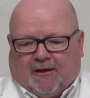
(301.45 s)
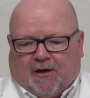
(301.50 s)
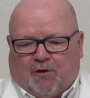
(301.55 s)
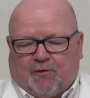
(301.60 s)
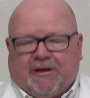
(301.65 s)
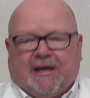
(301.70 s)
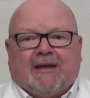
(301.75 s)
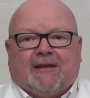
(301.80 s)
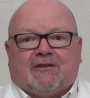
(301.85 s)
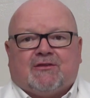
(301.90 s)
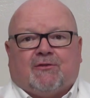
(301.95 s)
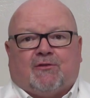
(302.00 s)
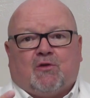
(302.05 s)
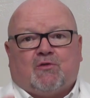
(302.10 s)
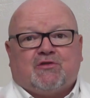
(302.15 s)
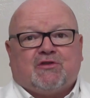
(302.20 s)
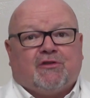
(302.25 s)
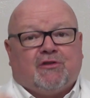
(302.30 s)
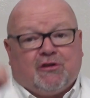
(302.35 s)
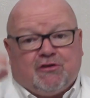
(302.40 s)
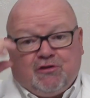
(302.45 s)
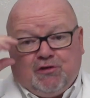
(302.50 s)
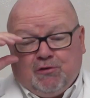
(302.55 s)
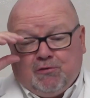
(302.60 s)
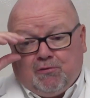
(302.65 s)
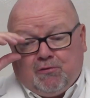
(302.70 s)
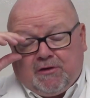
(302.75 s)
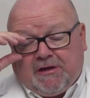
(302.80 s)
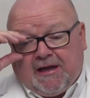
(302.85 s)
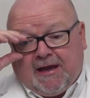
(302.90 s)
Okay, so those are the
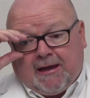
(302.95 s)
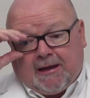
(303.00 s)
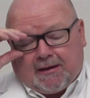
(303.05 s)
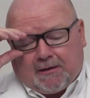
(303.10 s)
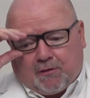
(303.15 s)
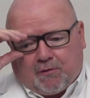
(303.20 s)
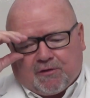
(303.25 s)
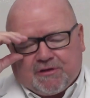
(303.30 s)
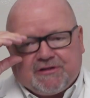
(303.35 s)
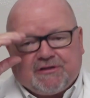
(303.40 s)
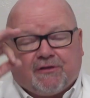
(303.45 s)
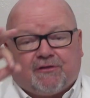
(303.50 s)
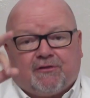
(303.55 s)
two categories. The